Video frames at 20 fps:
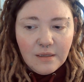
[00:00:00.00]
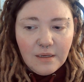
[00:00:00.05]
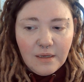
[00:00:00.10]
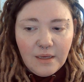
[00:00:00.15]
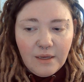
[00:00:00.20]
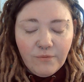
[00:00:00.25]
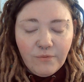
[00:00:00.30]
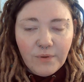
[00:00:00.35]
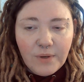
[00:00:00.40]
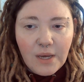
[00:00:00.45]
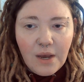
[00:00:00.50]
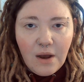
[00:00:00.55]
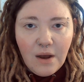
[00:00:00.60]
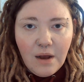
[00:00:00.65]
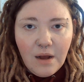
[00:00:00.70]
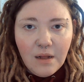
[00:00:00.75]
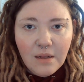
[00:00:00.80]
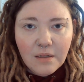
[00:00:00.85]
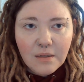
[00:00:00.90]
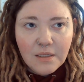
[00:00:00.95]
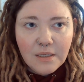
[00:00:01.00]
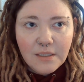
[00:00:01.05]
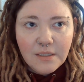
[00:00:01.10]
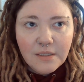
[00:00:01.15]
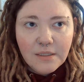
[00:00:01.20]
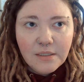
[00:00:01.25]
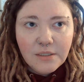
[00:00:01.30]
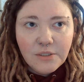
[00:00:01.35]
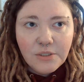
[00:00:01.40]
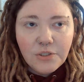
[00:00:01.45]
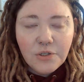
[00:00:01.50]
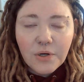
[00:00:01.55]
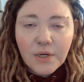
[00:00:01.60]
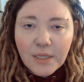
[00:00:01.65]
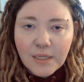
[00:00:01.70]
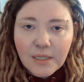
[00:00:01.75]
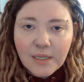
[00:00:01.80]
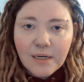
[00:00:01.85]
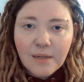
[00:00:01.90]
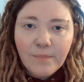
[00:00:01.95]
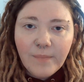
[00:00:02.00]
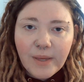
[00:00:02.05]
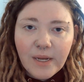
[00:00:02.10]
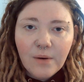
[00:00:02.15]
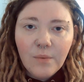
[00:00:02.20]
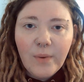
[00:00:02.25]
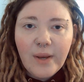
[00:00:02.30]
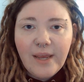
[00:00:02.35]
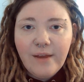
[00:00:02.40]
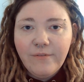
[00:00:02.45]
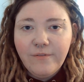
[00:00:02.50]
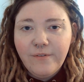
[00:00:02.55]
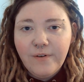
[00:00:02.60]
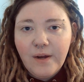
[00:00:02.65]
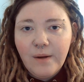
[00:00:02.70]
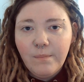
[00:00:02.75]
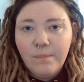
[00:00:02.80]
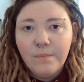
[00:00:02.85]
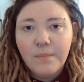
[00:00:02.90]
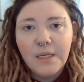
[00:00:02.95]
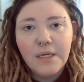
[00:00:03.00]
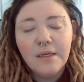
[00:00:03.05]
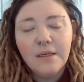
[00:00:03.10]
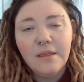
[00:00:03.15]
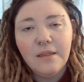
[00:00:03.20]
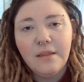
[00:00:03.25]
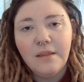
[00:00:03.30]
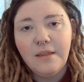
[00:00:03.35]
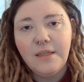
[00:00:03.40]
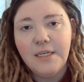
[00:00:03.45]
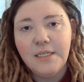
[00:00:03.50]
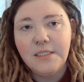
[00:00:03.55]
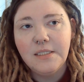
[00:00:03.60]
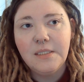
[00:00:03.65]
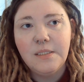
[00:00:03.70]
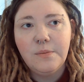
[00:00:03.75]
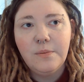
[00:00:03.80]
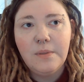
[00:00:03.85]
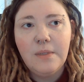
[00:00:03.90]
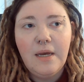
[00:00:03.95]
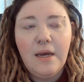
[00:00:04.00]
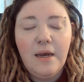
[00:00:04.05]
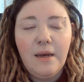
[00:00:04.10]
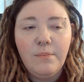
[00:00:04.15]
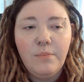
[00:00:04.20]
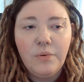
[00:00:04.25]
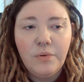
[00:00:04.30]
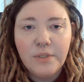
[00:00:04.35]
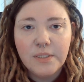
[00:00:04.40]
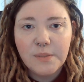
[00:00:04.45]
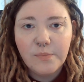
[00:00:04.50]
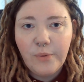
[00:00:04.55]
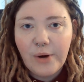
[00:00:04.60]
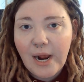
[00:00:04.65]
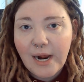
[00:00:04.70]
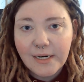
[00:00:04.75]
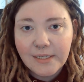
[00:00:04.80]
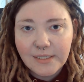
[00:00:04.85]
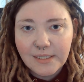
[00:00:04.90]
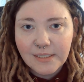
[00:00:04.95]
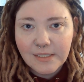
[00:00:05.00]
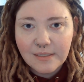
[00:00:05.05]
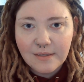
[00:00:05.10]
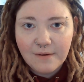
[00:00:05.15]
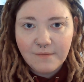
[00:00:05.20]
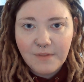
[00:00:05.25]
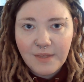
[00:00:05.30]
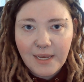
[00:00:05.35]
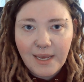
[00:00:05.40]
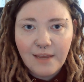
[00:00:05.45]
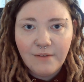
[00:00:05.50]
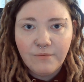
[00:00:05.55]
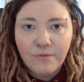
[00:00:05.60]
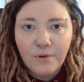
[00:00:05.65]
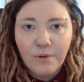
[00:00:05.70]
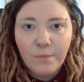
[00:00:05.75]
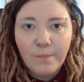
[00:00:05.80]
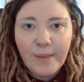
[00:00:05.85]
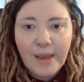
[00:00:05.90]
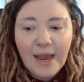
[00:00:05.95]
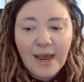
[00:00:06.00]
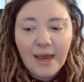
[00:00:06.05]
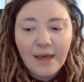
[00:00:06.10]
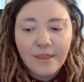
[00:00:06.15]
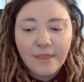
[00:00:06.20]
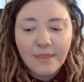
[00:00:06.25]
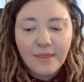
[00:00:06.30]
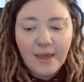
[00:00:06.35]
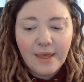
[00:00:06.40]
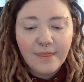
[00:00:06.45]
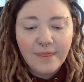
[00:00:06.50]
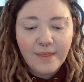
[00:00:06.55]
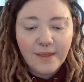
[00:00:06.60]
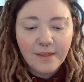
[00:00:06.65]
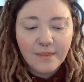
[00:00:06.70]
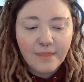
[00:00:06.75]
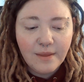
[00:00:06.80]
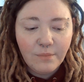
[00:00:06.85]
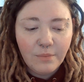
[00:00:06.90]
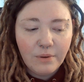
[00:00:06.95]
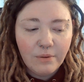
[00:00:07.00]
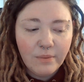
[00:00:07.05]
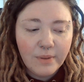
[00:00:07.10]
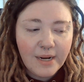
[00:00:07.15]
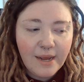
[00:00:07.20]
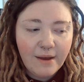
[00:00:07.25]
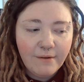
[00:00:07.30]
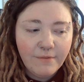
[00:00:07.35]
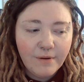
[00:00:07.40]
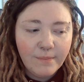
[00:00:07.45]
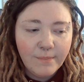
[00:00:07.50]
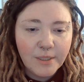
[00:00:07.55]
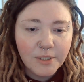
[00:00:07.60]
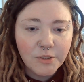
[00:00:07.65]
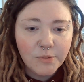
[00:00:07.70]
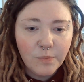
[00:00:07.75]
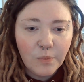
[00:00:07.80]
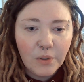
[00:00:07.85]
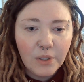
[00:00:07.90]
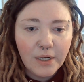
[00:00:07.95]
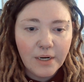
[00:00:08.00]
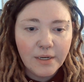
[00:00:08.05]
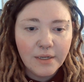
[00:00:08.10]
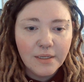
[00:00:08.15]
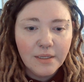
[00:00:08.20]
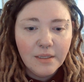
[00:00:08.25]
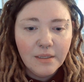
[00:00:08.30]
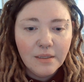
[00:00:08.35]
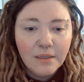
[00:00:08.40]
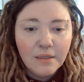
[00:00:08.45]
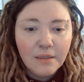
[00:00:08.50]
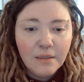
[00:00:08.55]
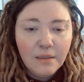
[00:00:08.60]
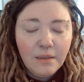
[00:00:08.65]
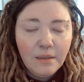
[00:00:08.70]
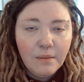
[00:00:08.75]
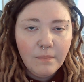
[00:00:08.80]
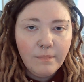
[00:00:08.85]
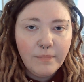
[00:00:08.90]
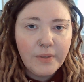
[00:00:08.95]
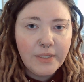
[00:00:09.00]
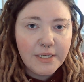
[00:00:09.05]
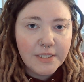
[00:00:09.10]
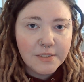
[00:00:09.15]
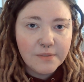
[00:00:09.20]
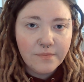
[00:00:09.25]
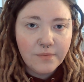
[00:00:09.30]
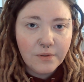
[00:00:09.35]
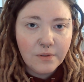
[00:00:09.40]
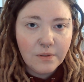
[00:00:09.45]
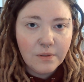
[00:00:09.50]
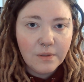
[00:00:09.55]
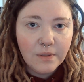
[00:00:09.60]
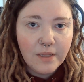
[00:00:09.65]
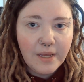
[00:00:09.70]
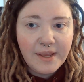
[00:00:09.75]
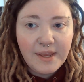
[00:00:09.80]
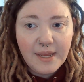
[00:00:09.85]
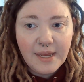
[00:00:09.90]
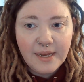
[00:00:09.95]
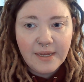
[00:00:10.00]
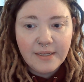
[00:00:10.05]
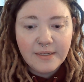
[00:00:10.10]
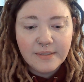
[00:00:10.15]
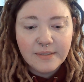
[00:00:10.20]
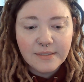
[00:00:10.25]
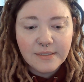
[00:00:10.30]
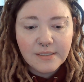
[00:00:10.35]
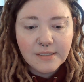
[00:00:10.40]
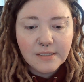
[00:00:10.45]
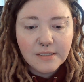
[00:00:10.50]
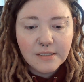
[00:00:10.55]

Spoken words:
if we all took a little bit away from this Buddhist practice of the Eightfold Path, I think that we would have a much more peaceful and